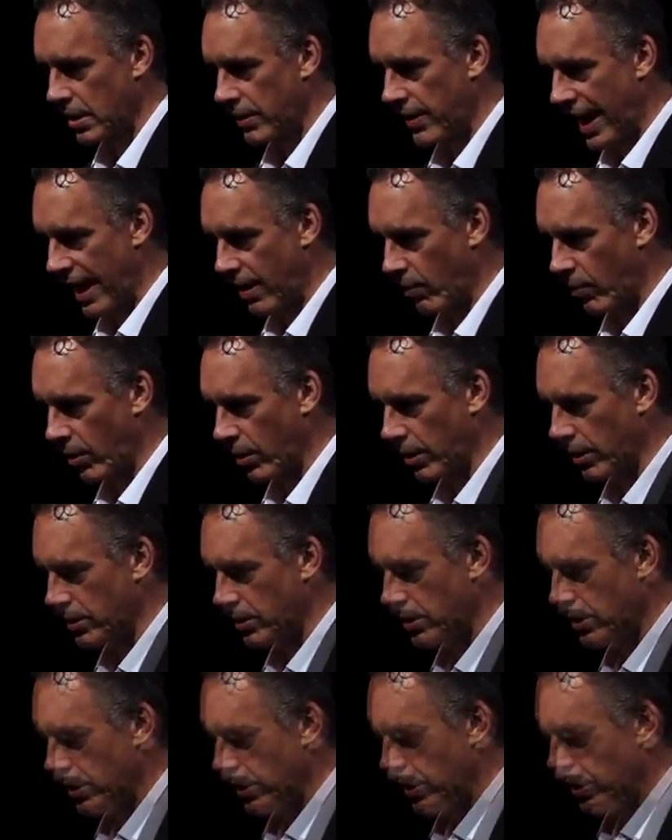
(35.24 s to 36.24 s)
That
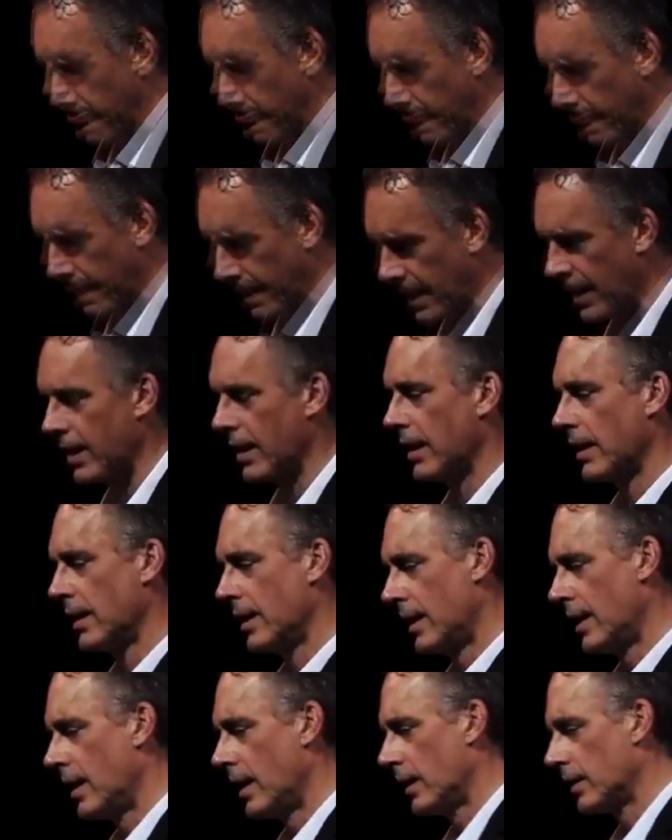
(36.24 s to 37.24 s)
works.
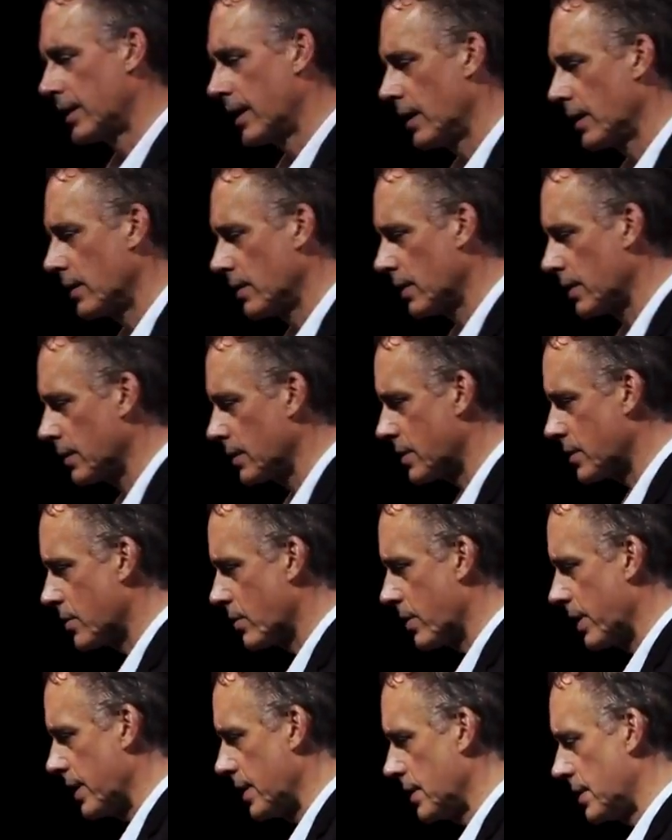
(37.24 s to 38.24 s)
I'll tell you a little
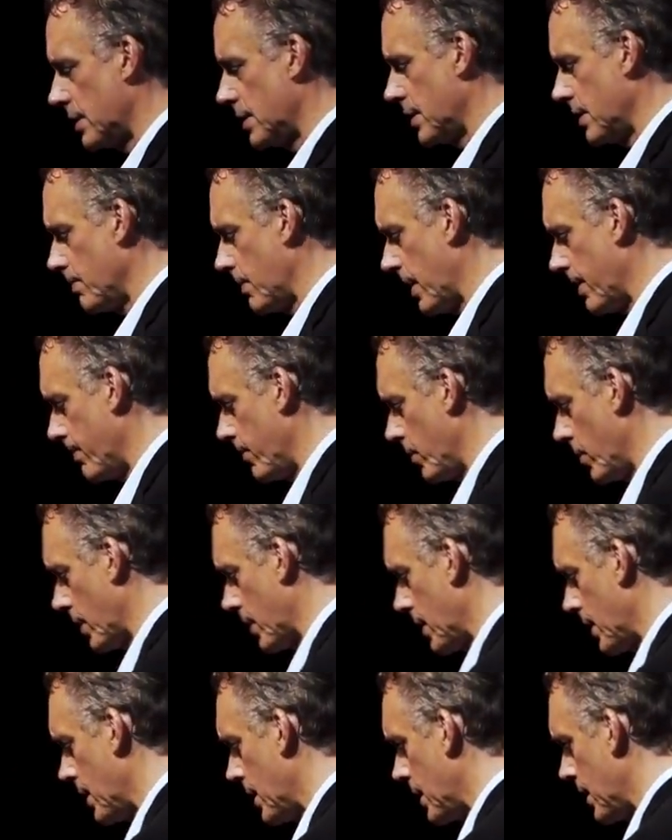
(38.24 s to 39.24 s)
story. This is in my
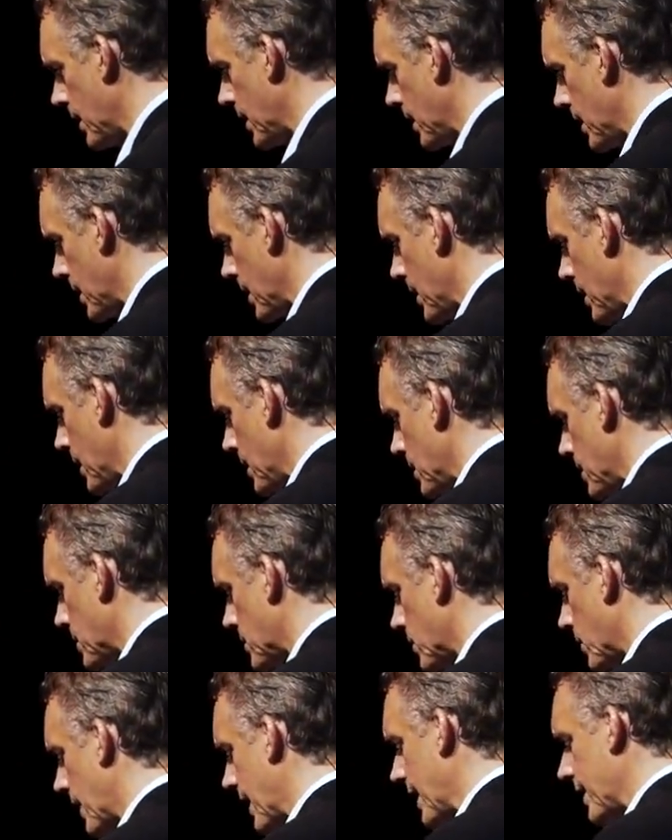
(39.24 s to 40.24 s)
book.
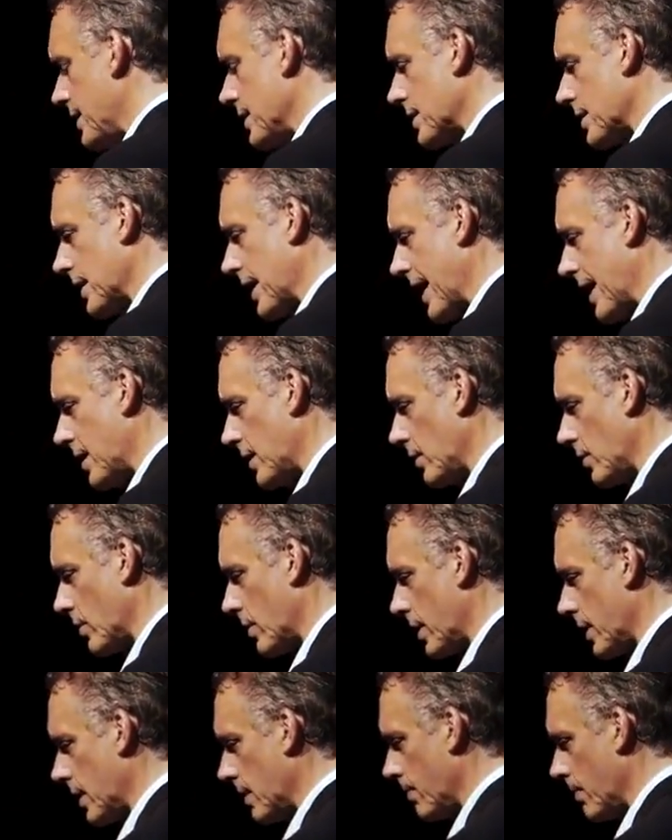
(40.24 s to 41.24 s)
So I had this
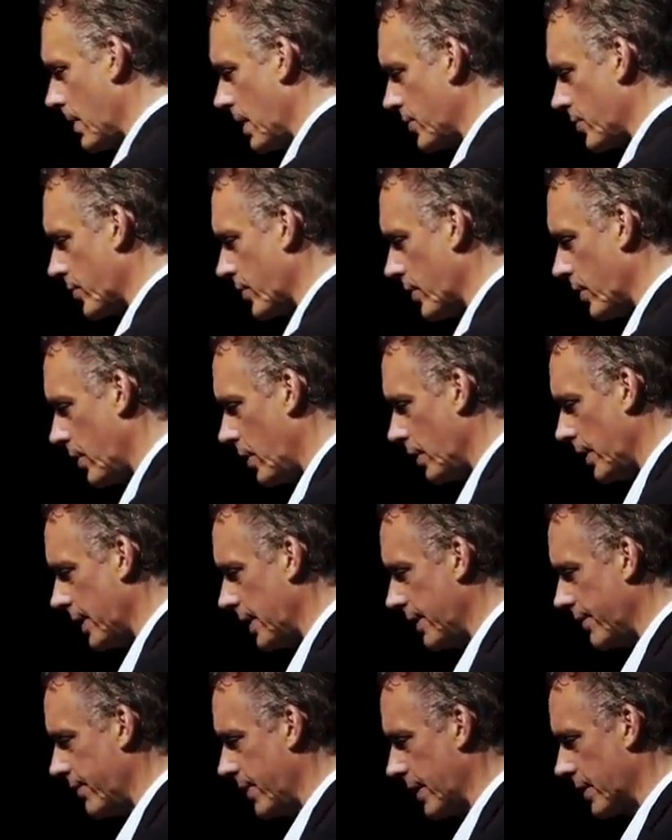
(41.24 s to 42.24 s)
landlord in Montreal. He
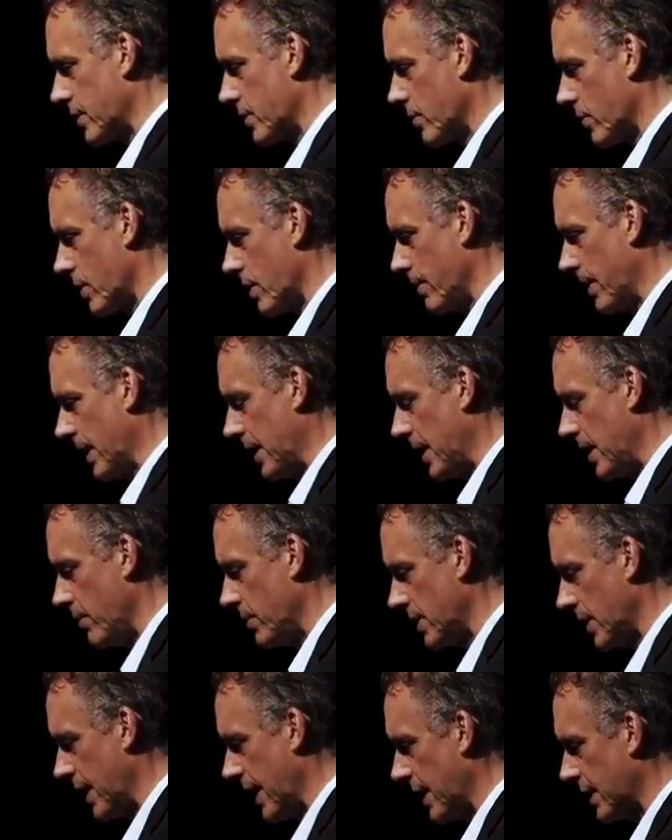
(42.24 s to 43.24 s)
lived next door to me. He
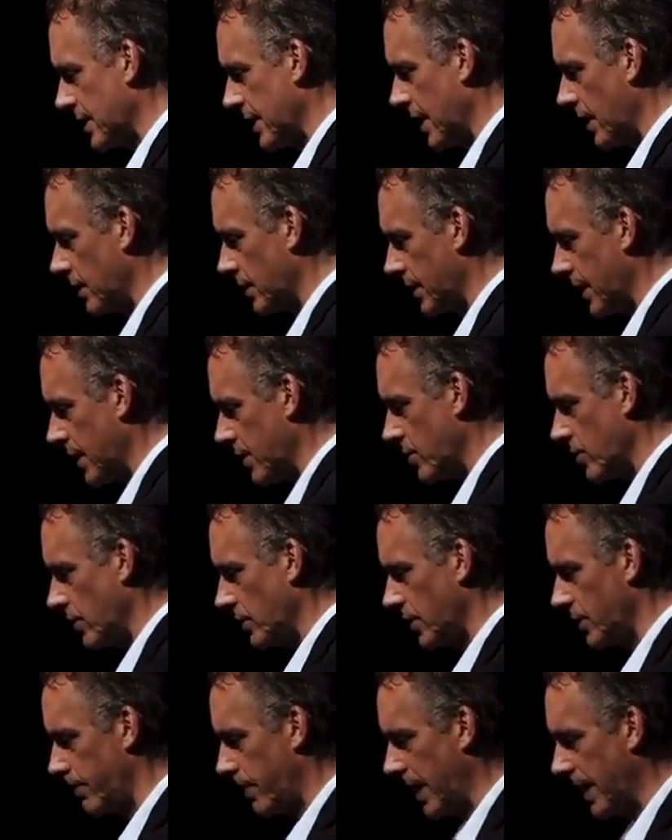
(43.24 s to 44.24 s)
was an ex-Hells
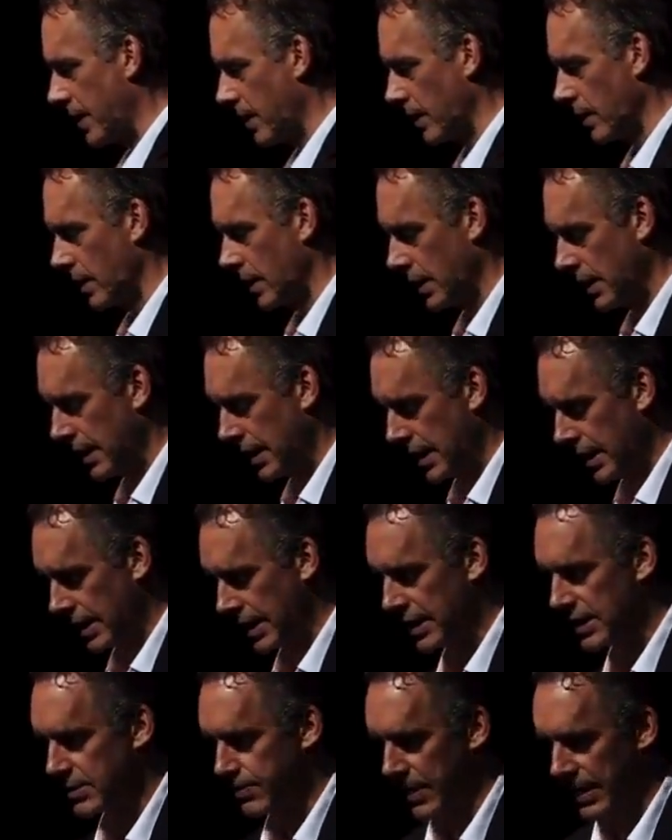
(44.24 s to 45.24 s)
Angels biker.
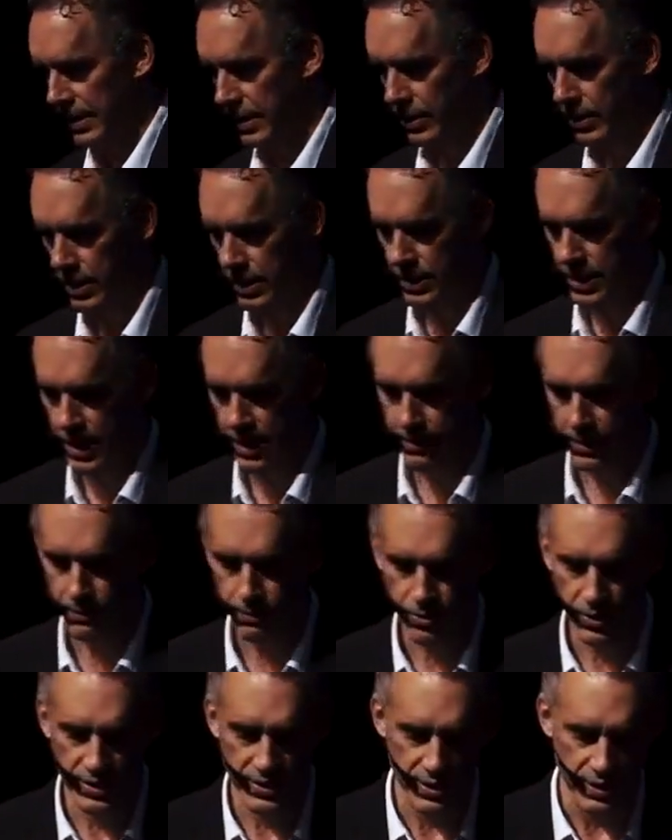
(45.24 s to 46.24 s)
He'd spent a lot of time in
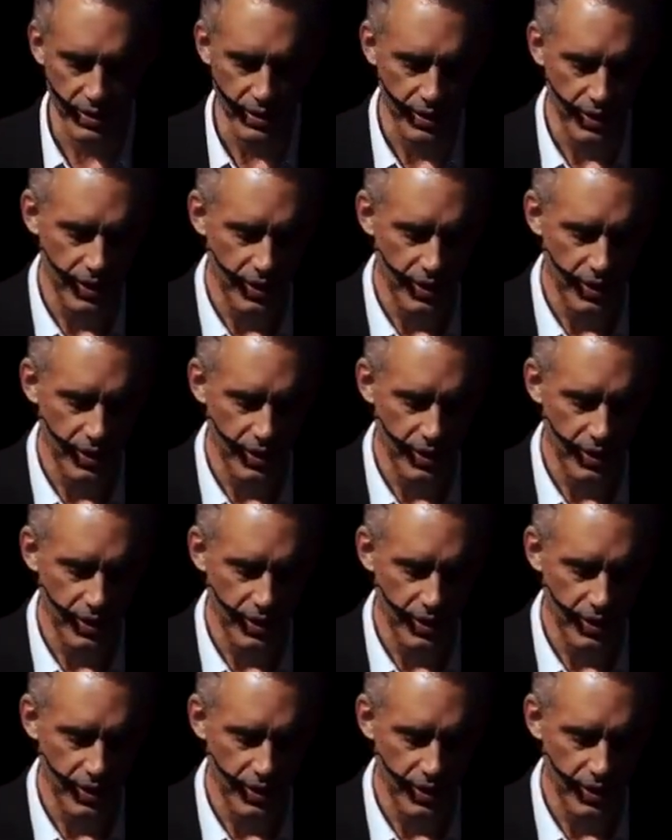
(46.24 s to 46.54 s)
prison.